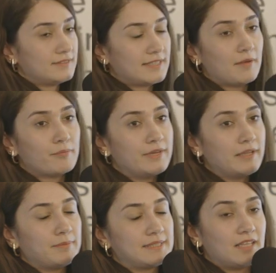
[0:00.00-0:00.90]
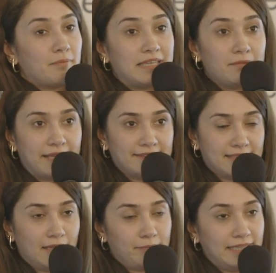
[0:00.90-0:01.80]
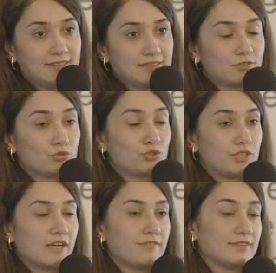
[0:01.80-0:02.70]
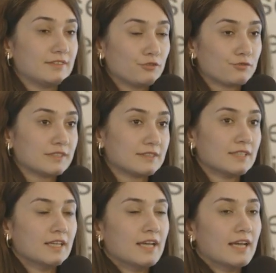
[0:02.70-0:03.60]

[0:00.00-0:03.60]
can bring me some email templates to share with different